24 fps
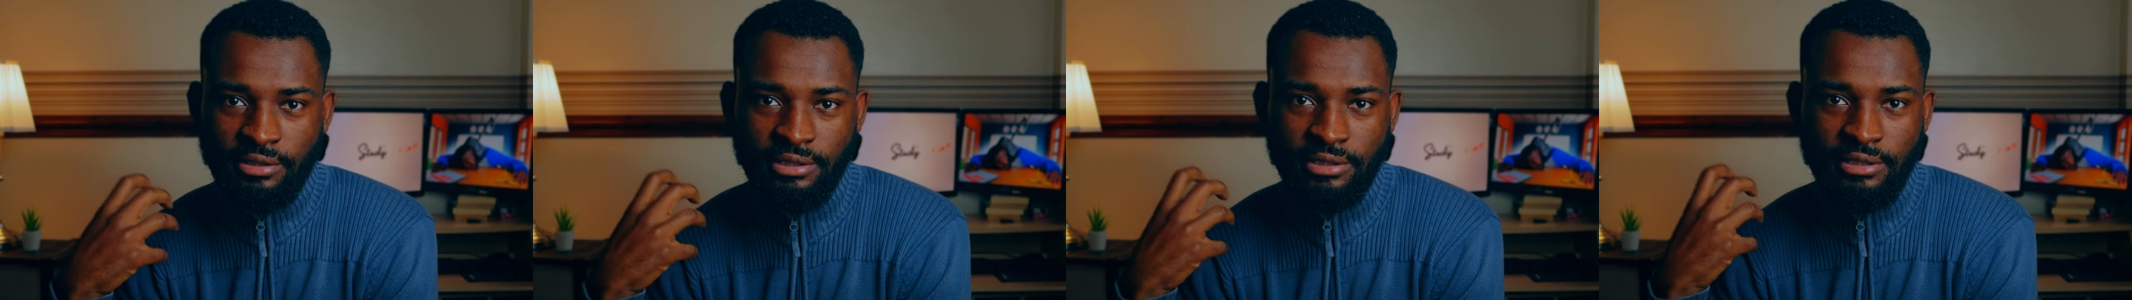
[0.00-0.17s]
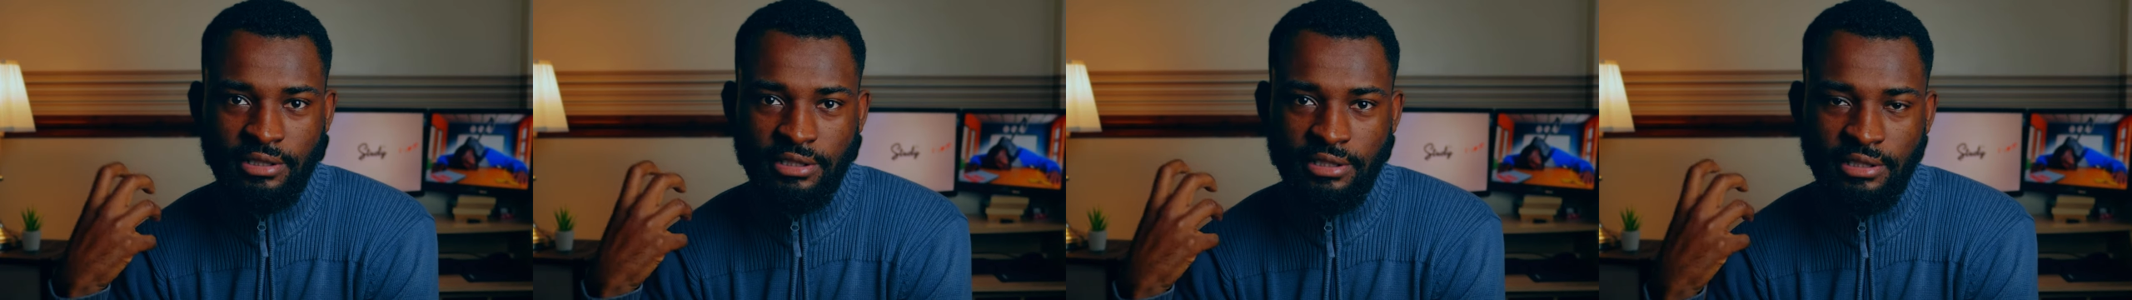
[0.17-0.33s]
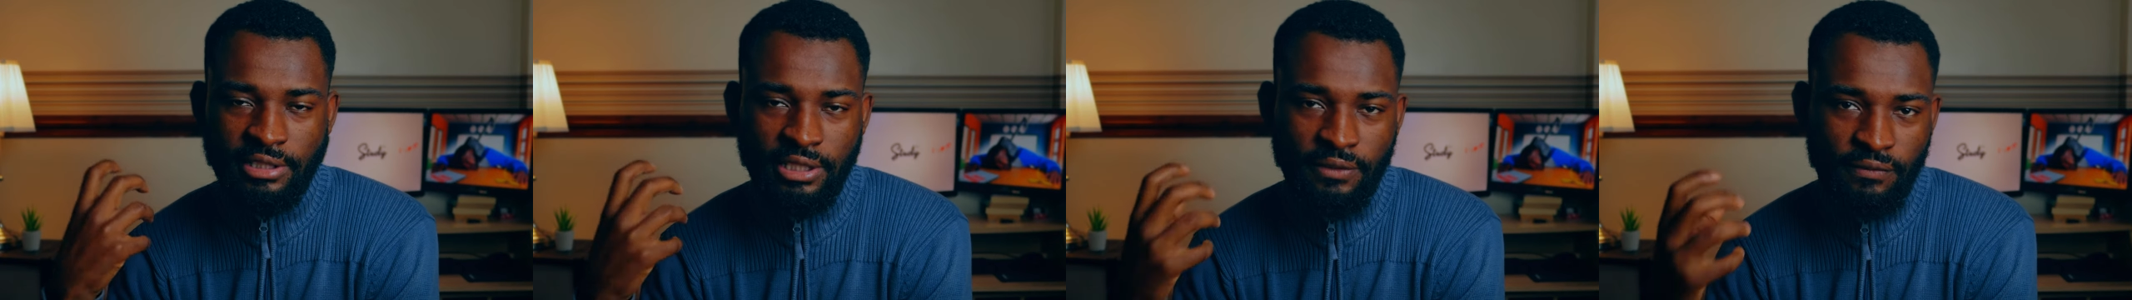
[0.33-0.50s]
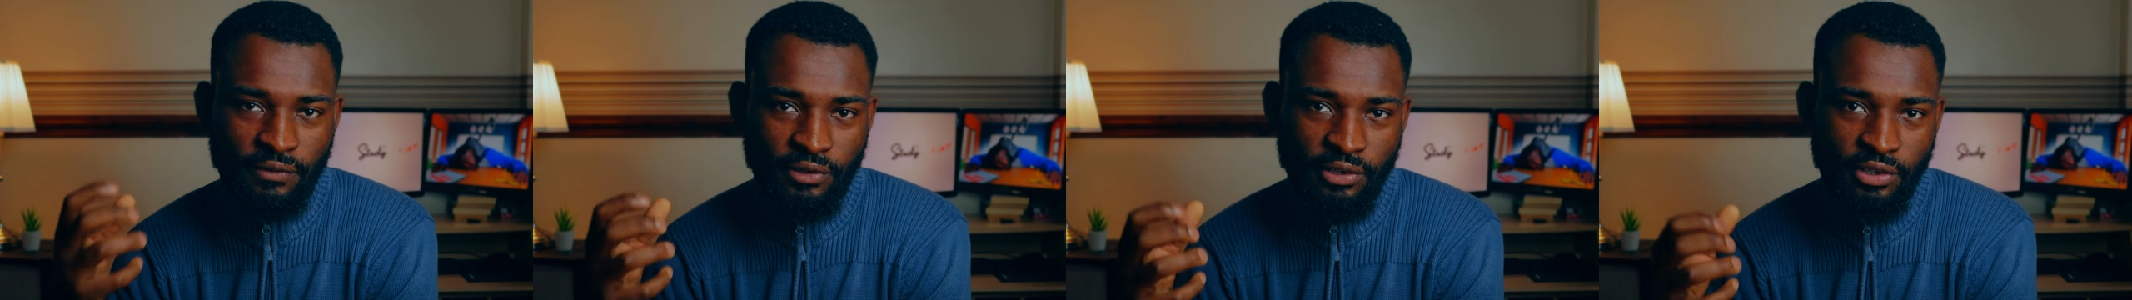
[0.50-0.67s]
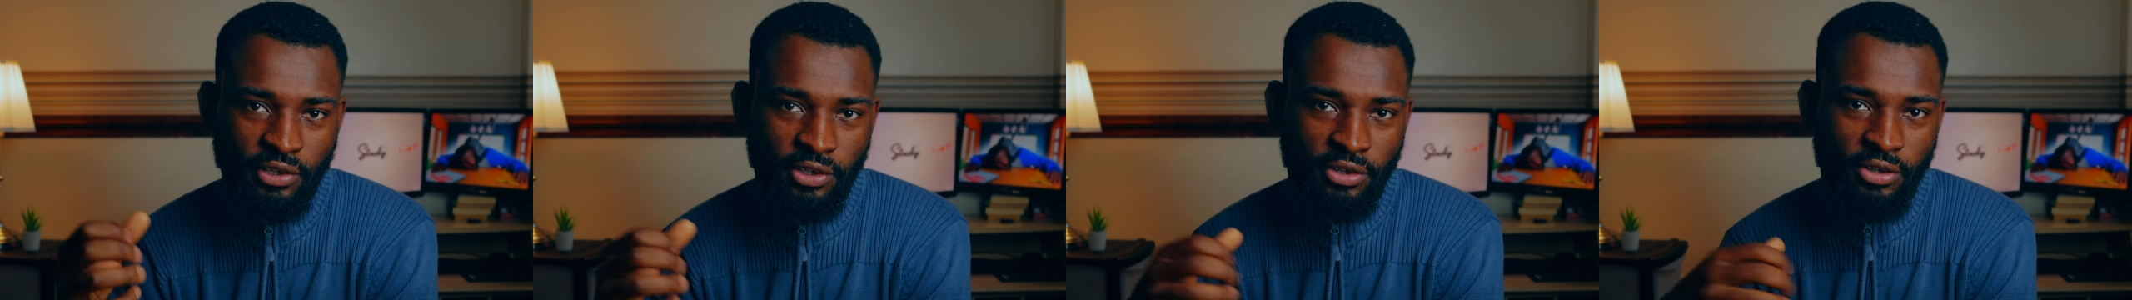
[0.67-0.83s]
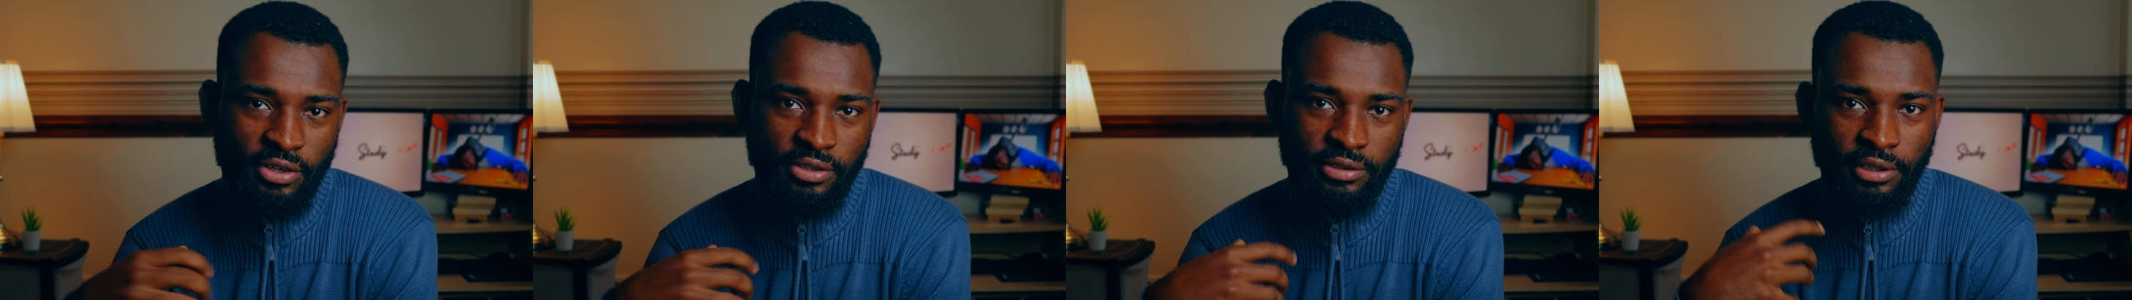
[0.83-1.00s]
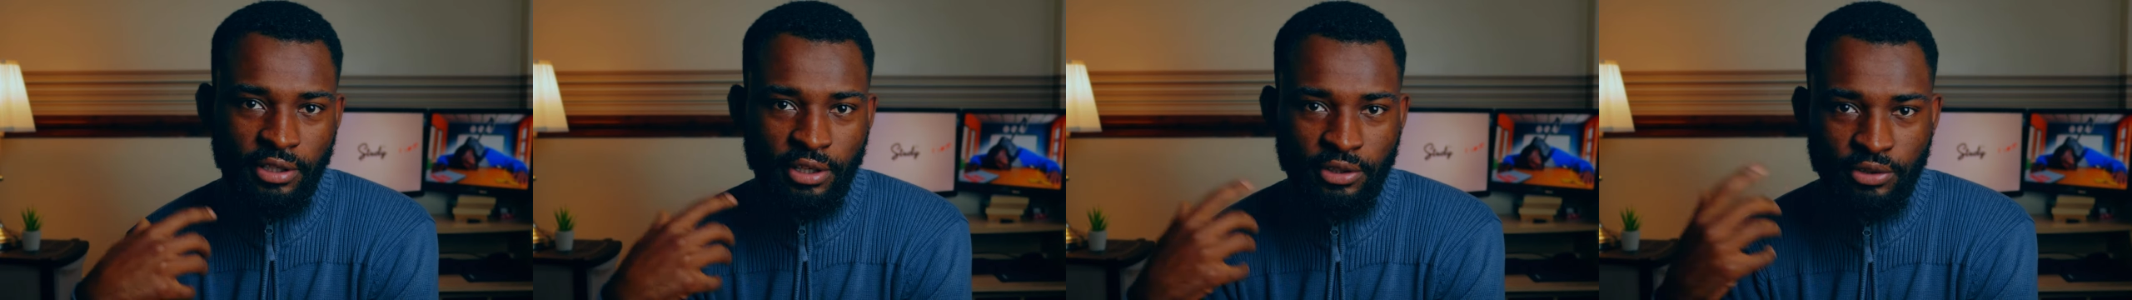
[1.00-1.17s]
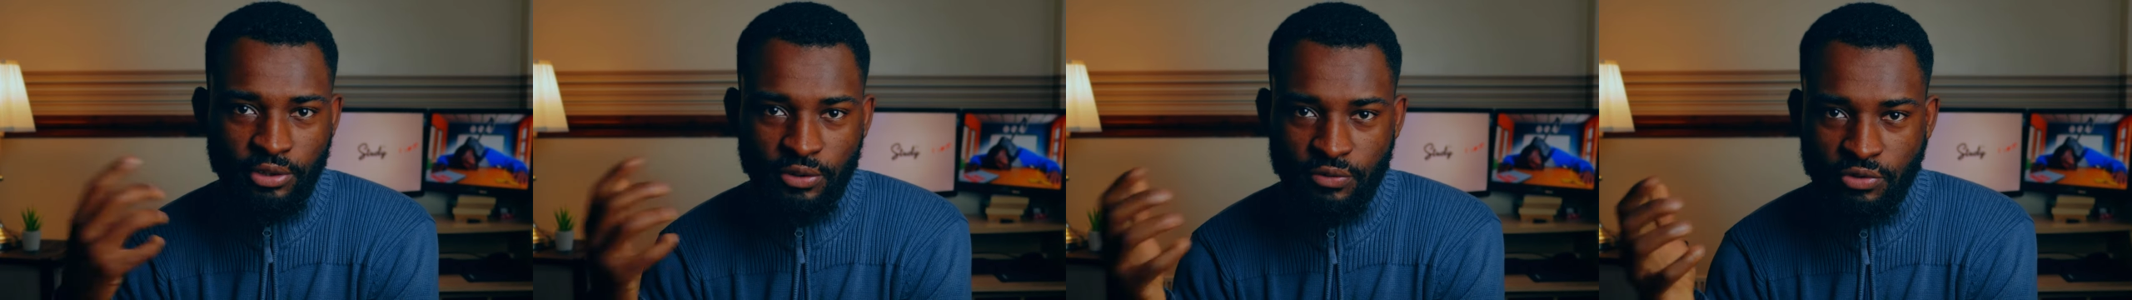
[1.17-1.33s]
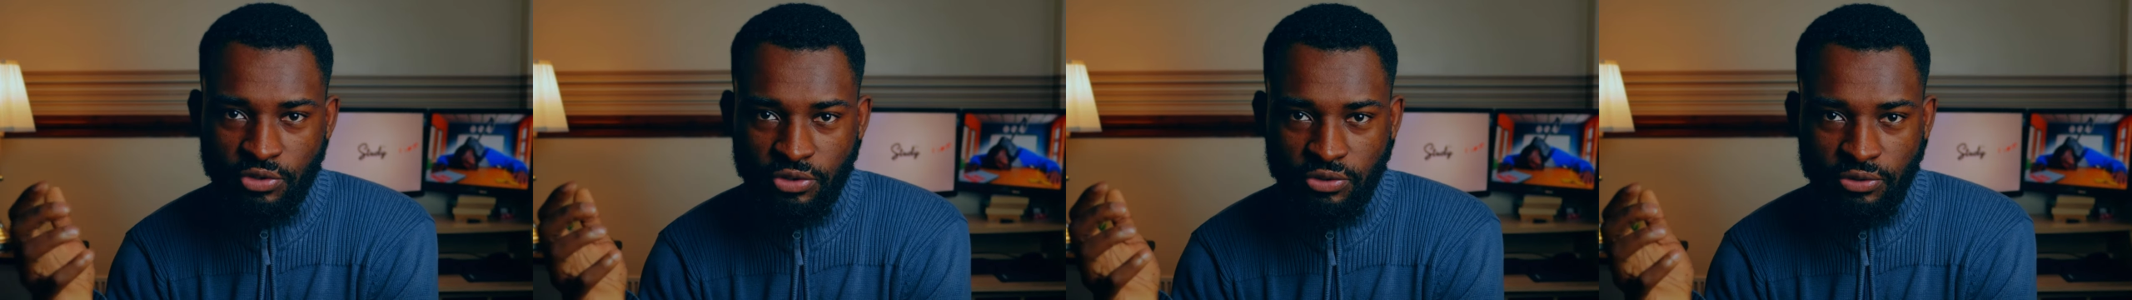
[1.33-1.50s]
and it's difficult to lot
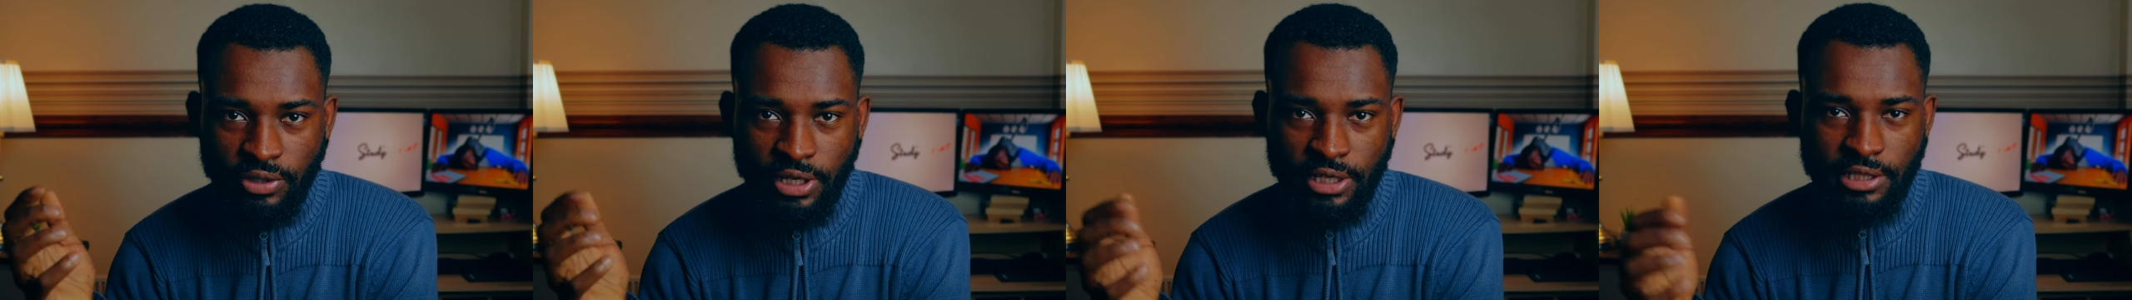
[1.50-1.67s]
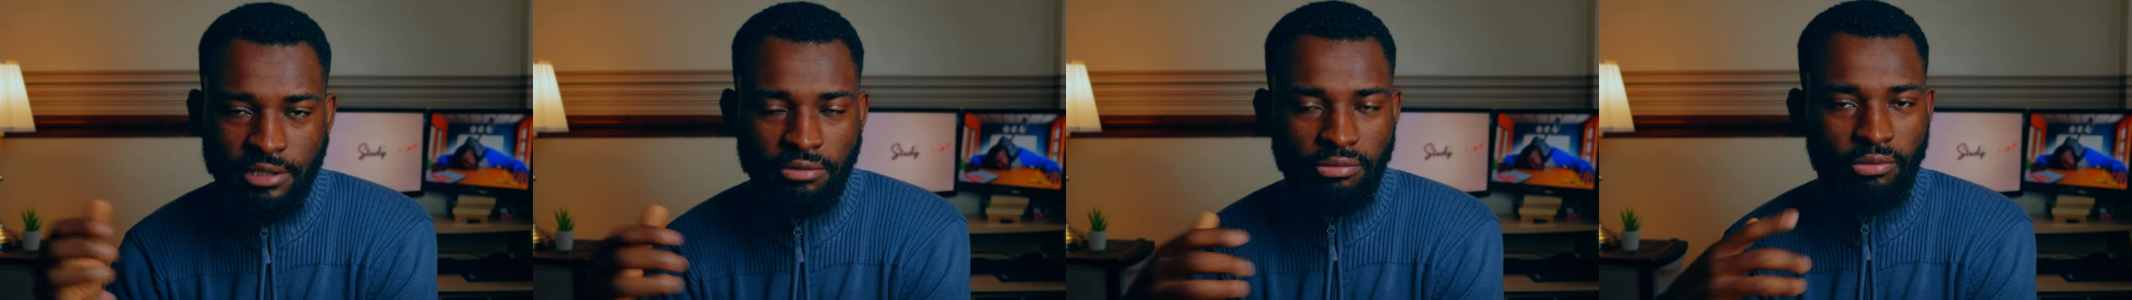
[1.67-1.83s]
of stress.